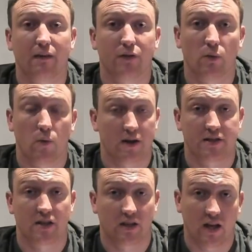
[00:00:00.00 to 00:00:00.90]
if you
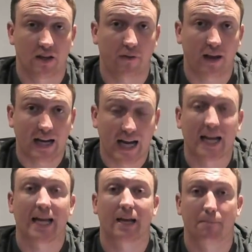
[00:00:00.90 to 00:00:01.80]
want kind of a
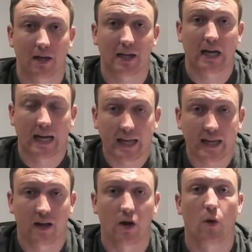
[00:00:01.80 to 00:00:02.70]
click by
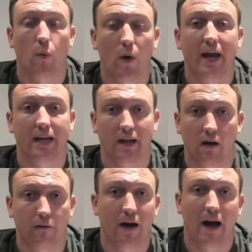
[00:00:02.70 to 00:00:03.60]
click way
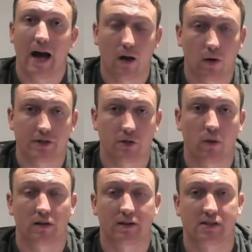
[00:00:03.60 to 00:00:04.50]
of how I do
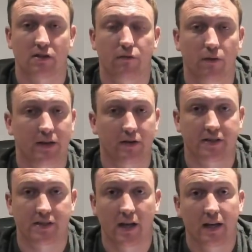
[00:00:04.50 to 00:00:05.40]
all this stuff, whether
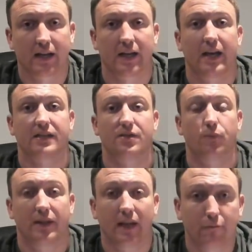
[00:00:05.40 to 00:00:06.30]
it's connecting
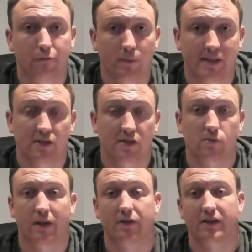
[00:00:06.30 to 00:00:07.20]
with influencers,
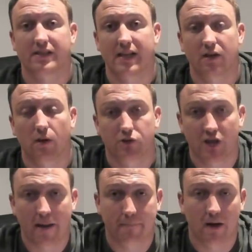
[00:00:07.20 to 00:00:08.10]
whether it's setting up
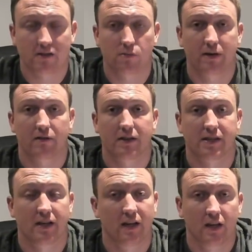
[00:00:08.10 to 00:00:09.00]
chatbots, whether it's